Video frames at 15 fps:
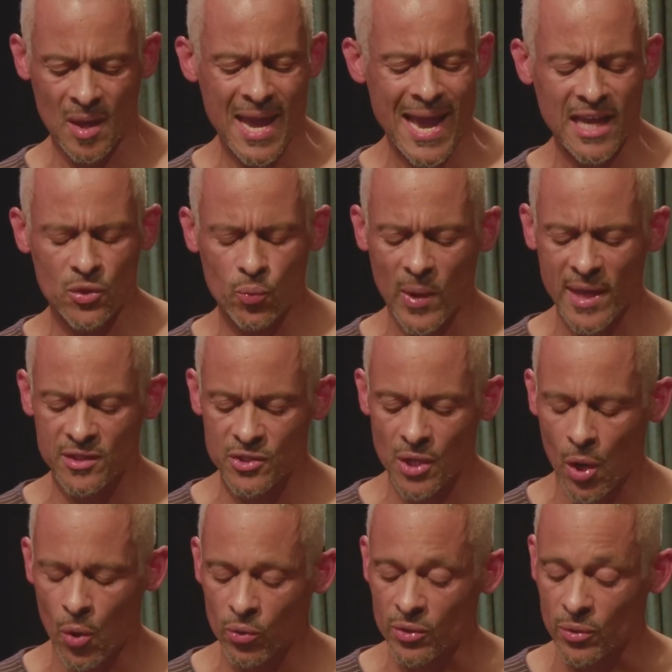and when
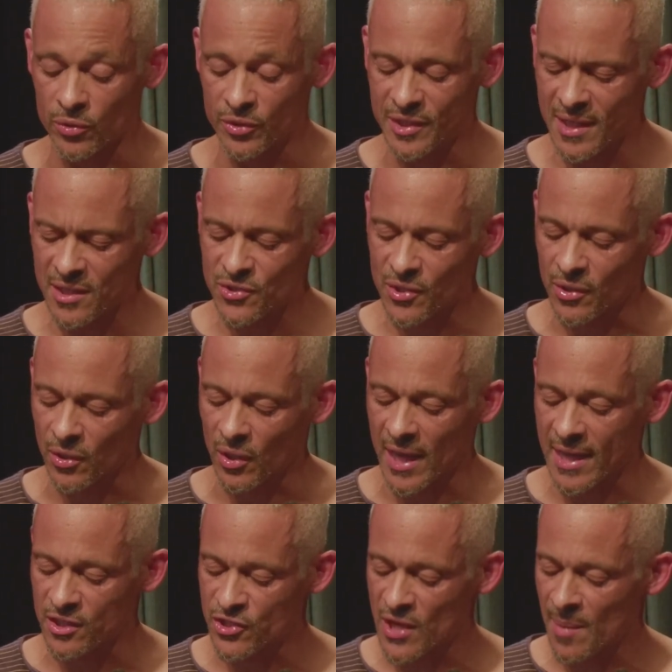total digital
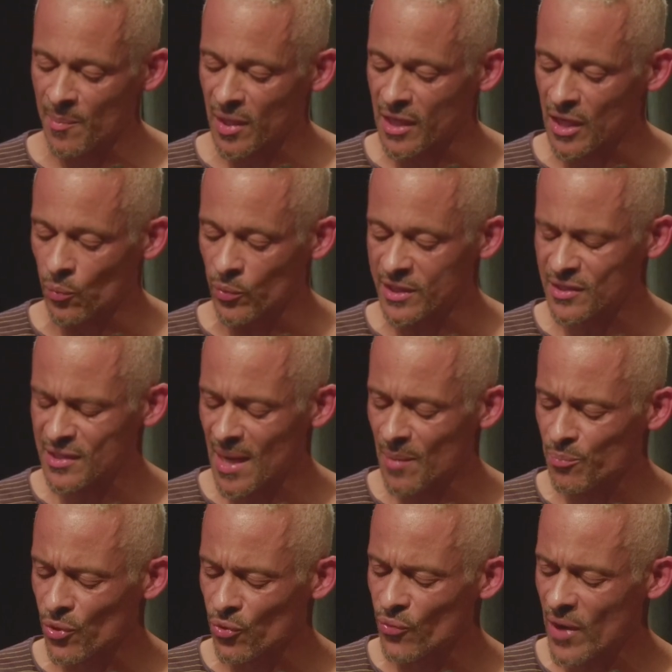hegemony was
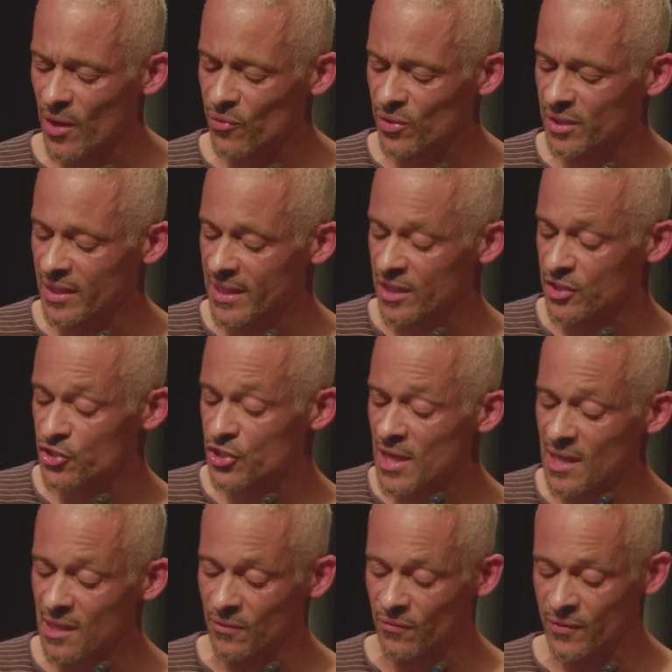temporarily
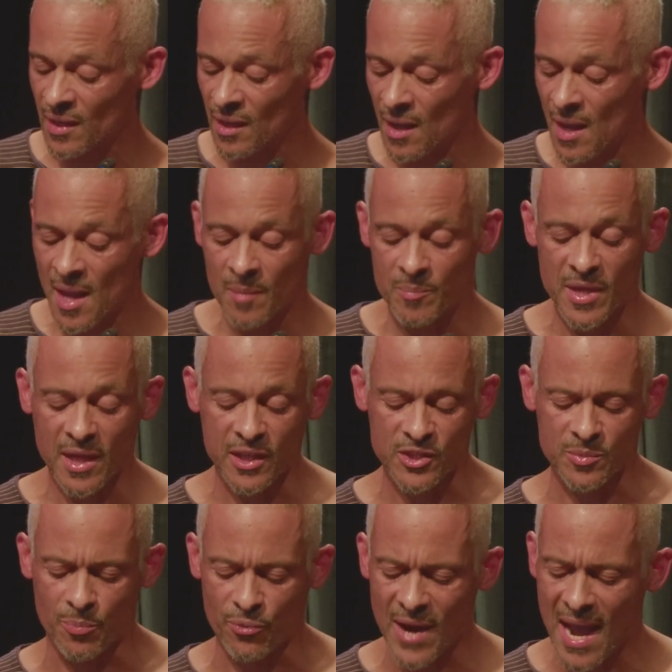achieved because
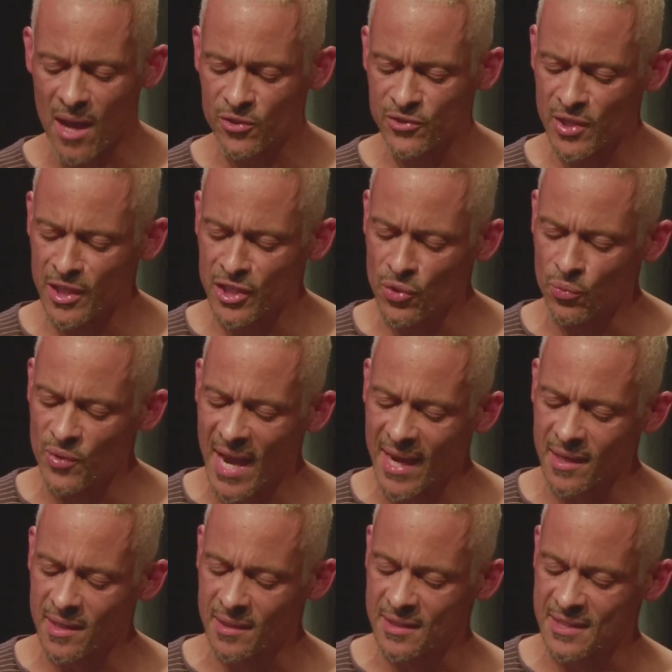browsing
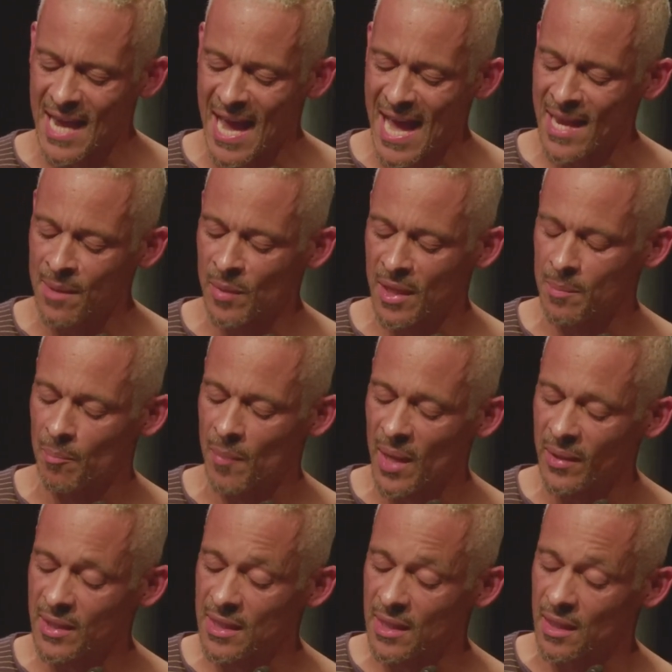united time and
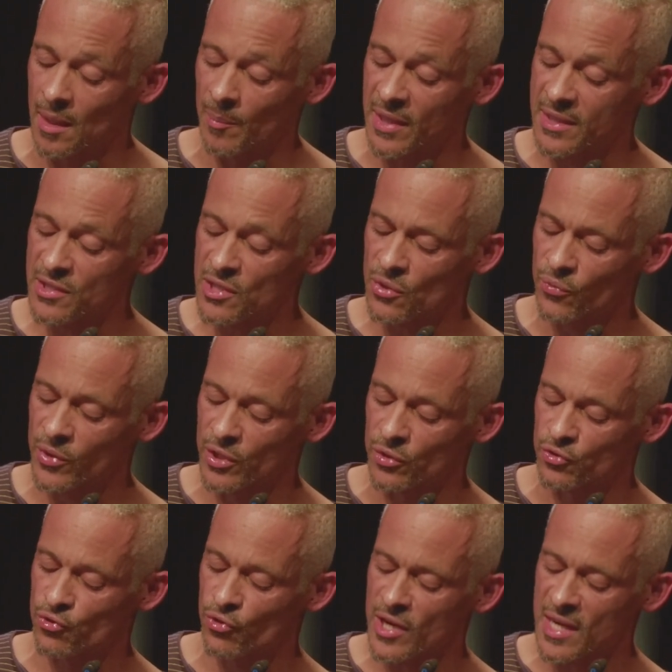money in a material
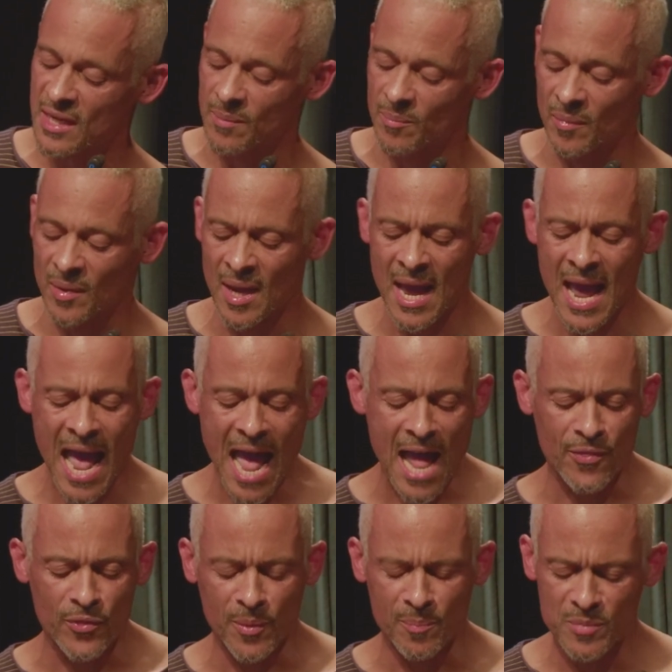dream,
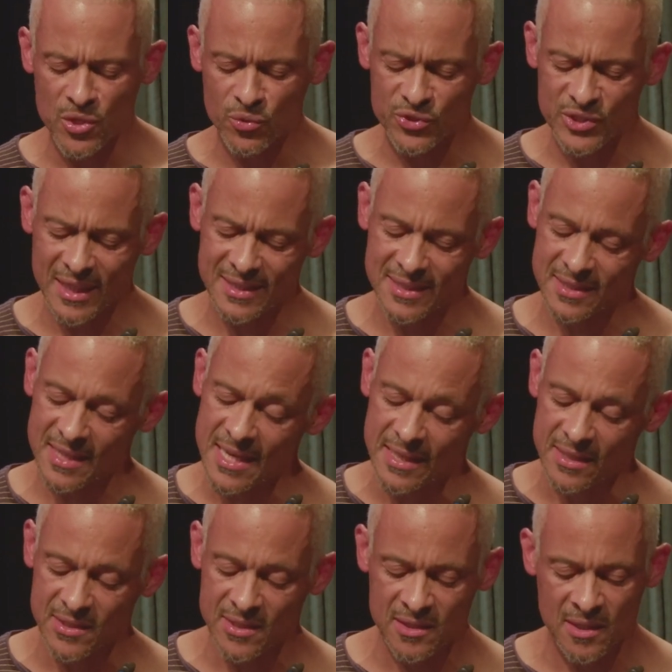and the music
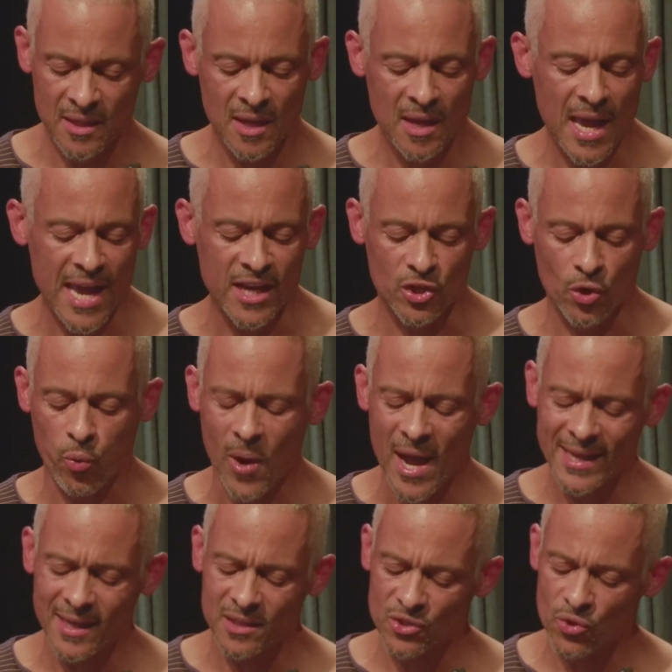ceased, and
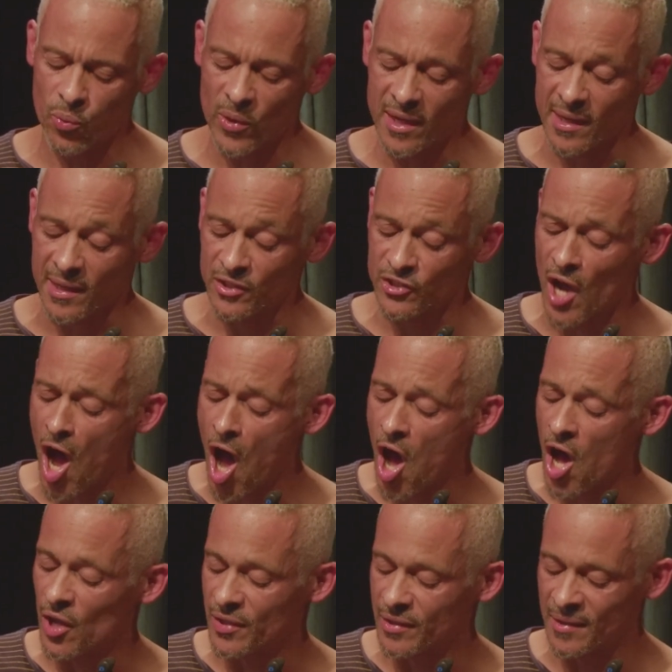quiet quitting
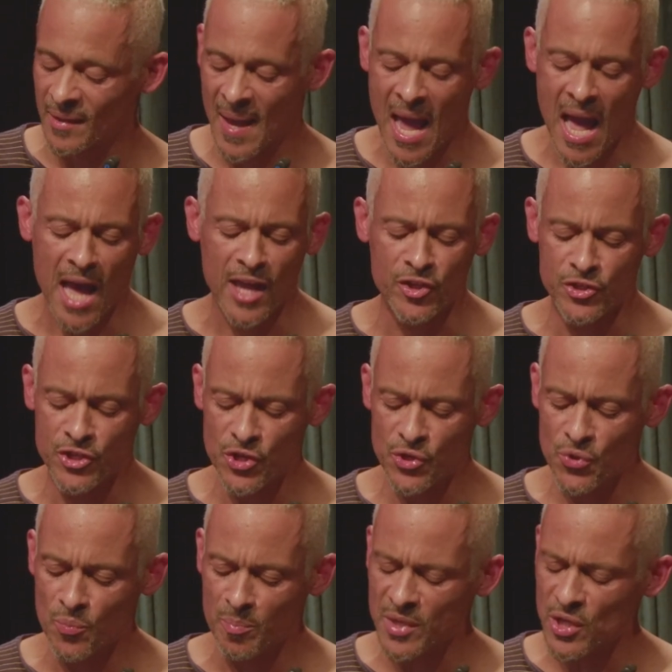dawned, a new
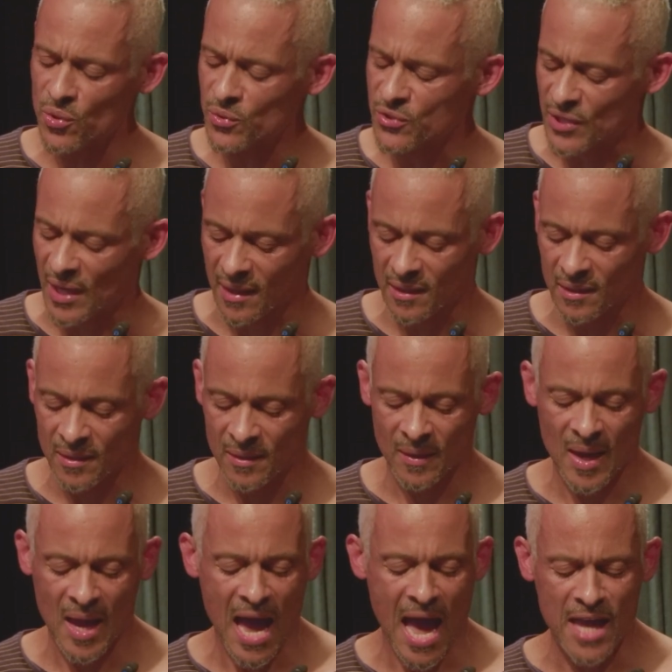music,
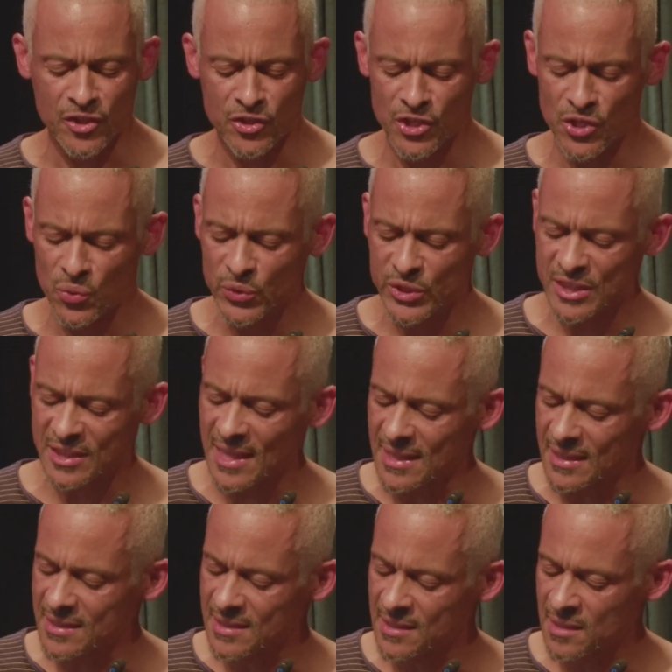a new
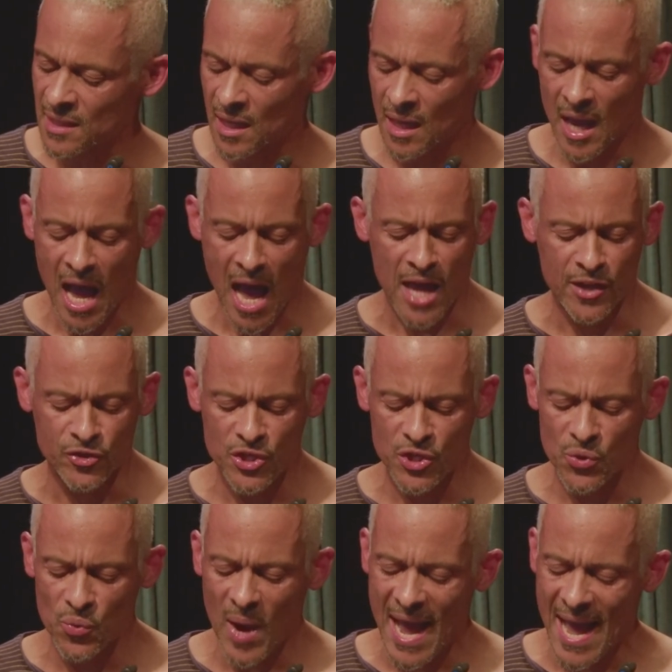cease, a
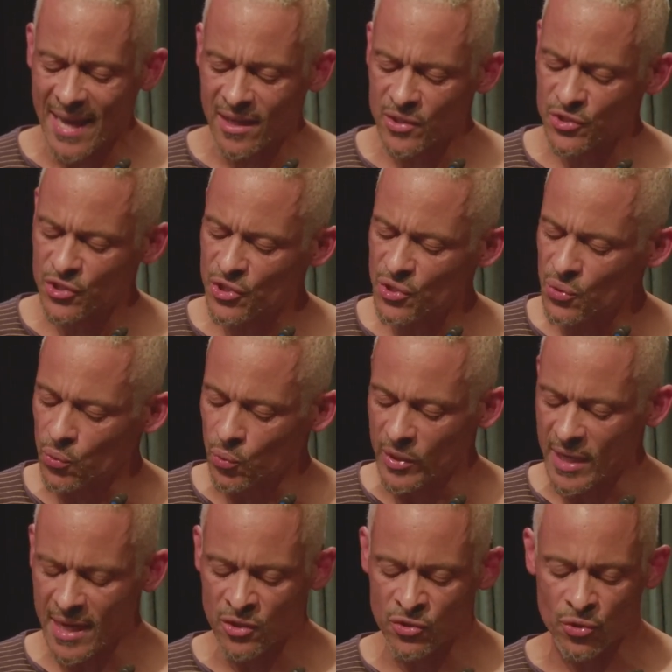new attitude
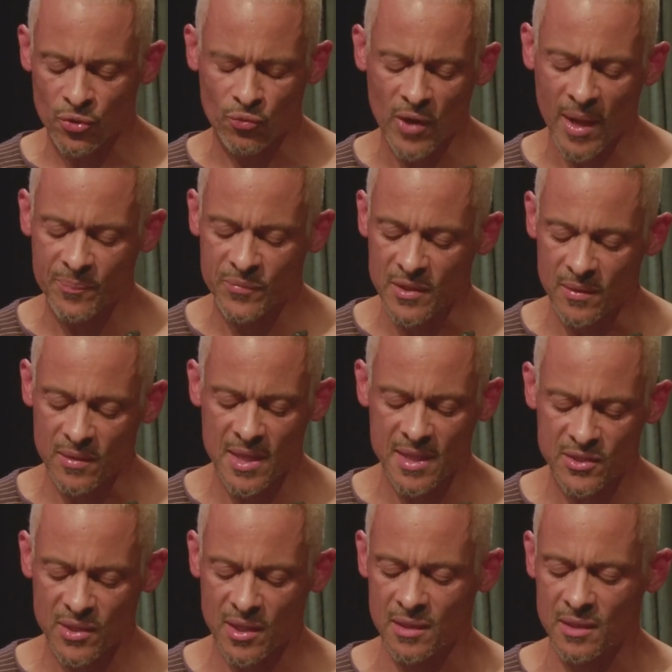interrupted this
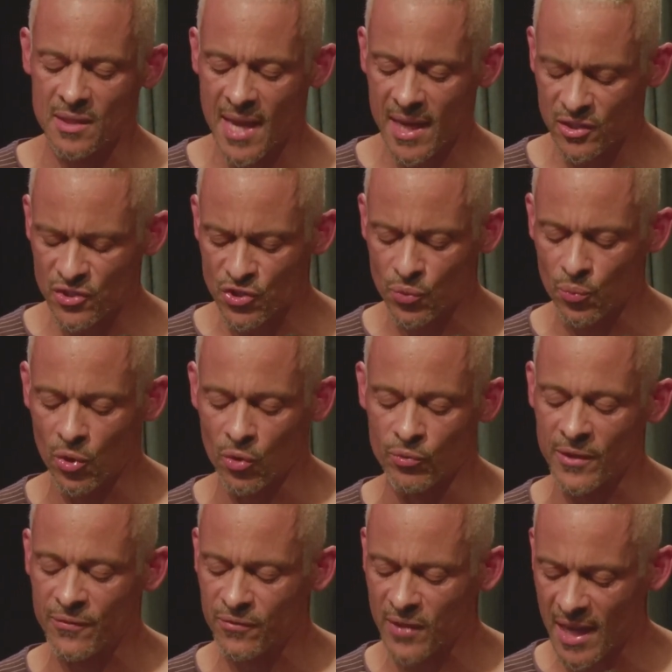contextual
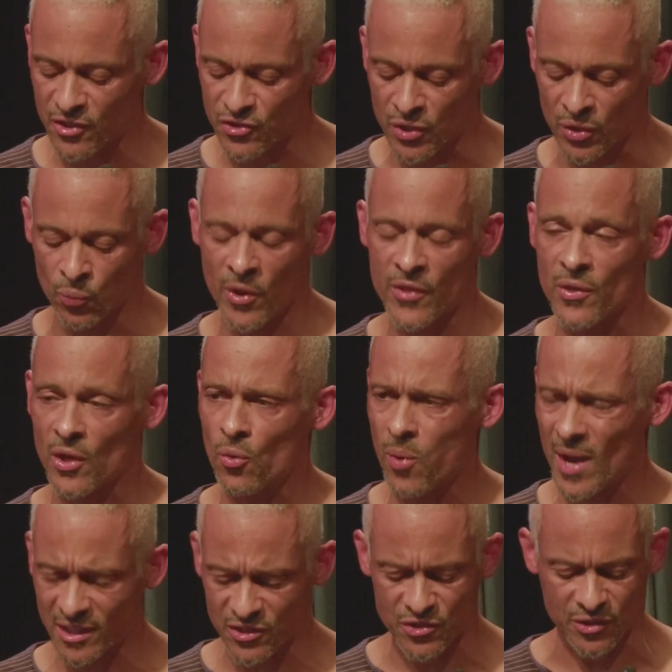reflection with a
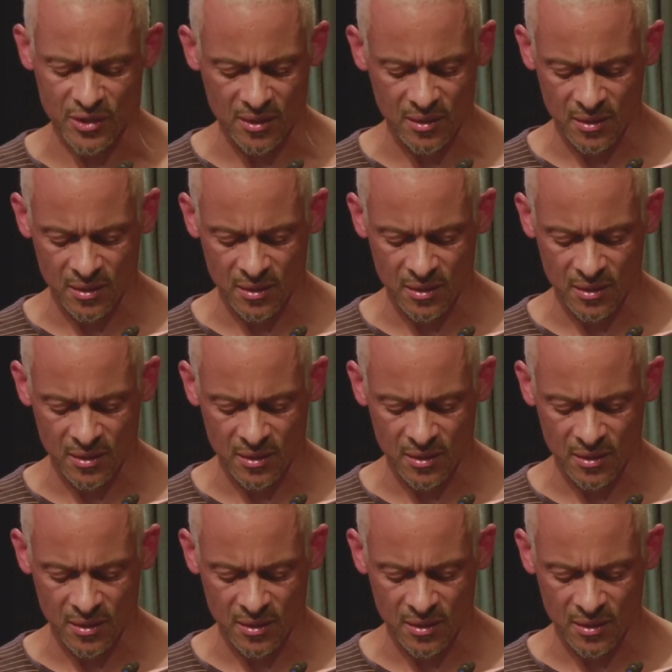question.